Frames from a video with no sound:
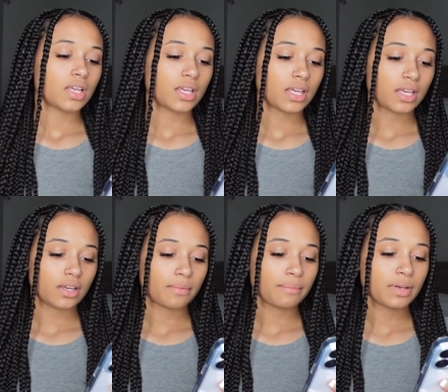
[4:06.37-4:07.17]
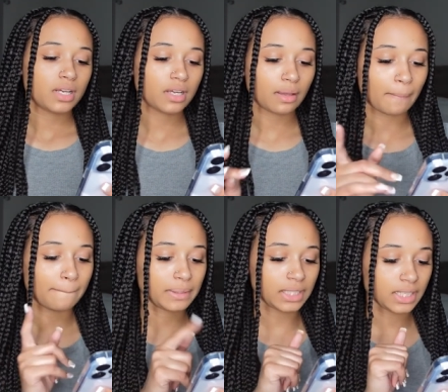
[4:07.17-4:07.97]
and
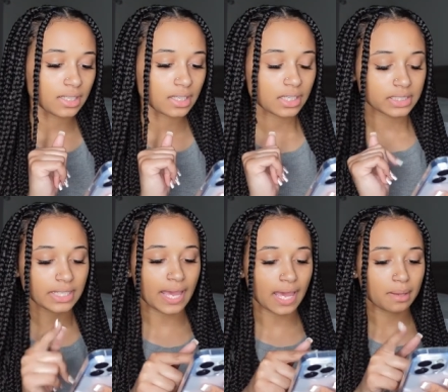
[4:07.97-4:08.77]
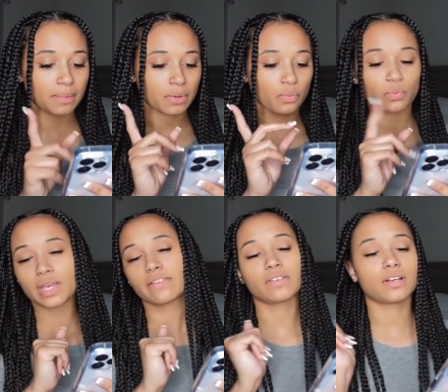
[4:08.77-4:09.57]
Blink is an app. We
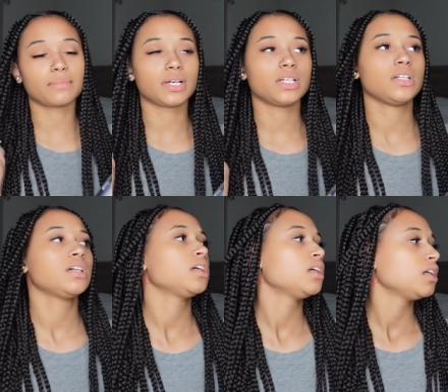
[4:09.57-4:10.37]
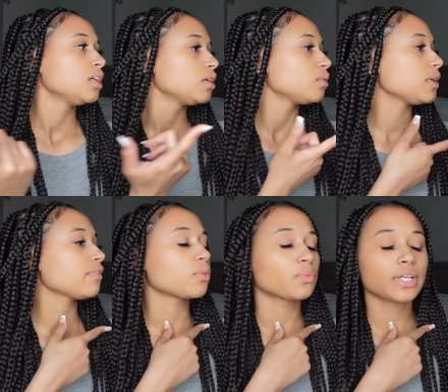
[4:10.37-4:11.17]
have um uh, we have
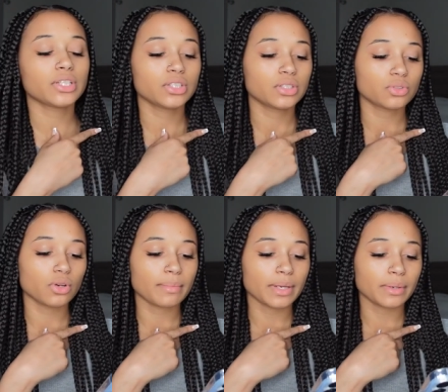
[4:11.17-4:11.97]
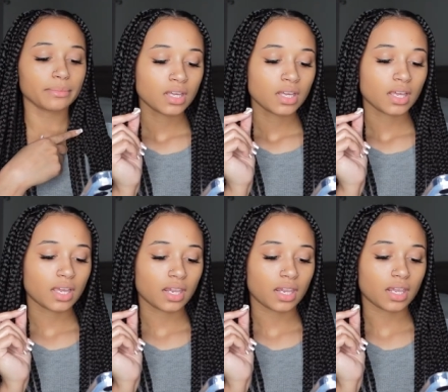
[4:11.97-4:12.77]
a Ring doorbell,
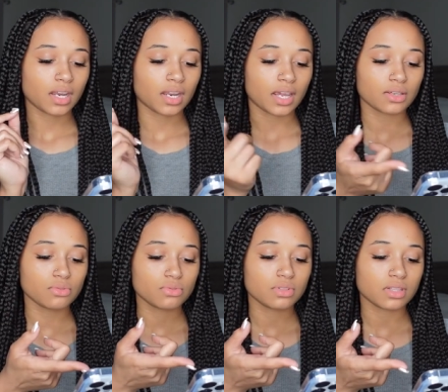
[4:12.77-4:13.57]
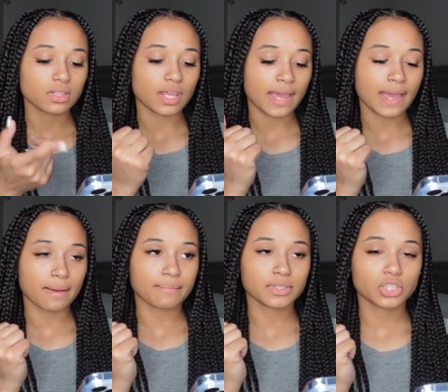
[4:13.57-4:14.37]
and I use that app
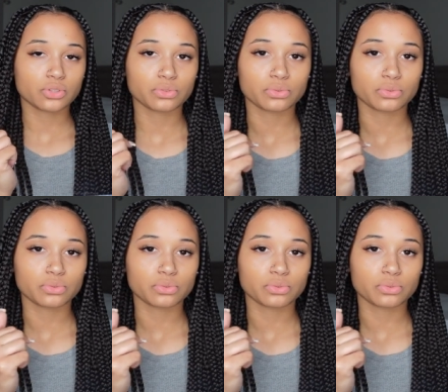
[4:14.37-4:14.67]
to,